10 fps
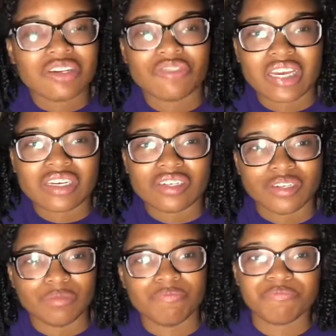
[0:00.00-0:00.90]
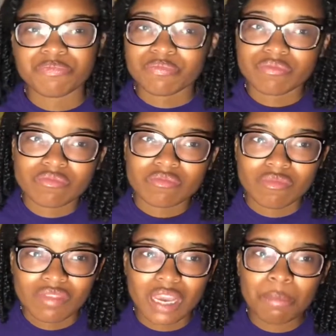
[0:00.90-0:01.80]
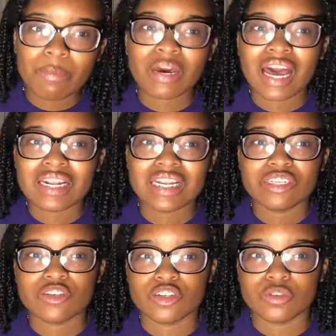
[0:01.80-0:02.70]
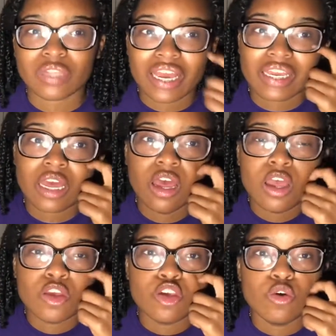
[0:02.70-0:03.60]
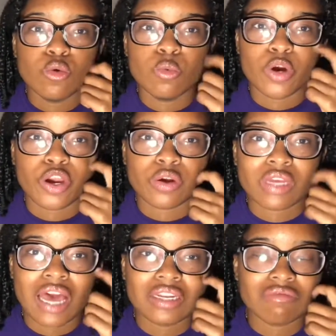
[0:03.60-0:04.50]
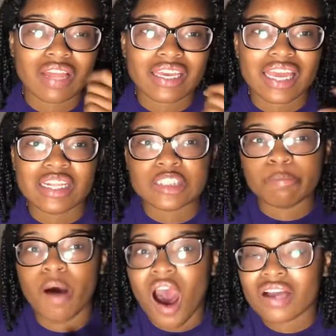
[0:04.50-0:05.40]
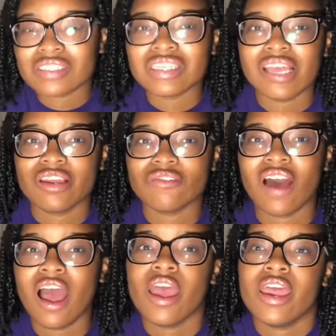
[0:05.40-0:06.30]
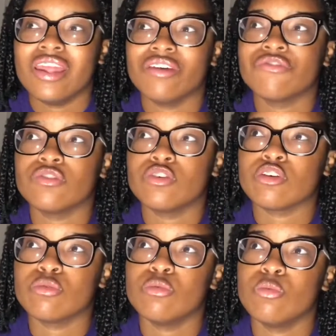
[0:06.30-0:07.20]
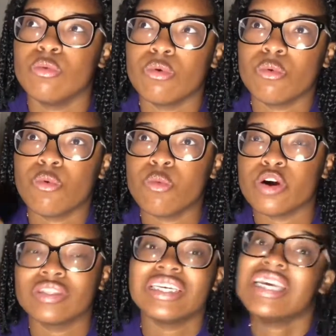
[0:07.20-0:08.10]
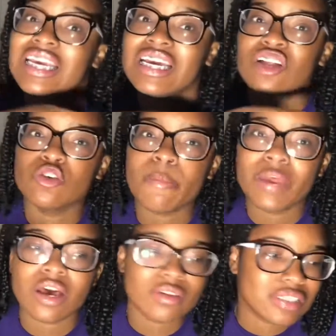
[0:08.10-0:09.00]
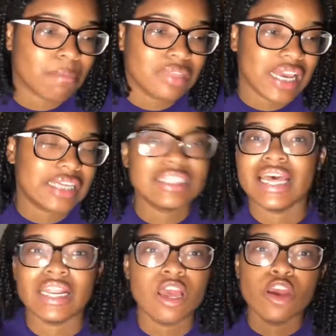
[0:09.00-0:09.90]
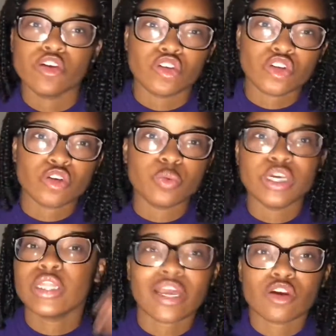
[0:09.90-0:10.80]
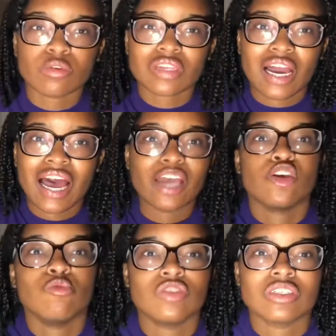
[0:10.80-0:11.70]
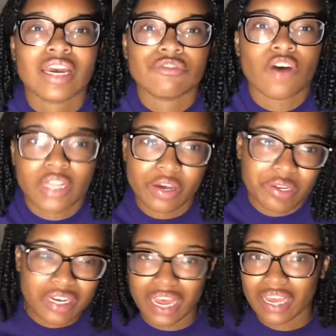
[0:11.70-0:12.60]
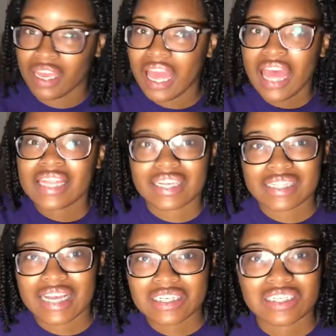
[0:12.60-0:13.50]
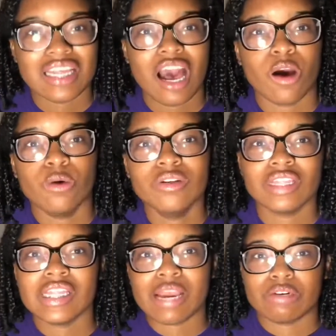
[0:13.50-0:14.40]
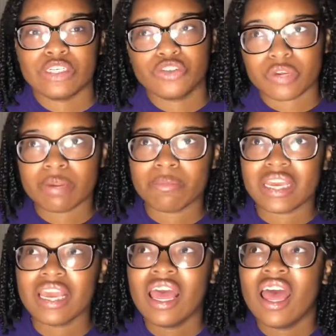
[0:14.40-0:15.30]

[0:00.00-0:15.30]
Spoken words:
of like people kind of did treat you like you were kind of like in this box, and if you were to eat a little bit of something, then your sugar would like go so high and you would just like fall out and die. Like, that's just how they would treat me.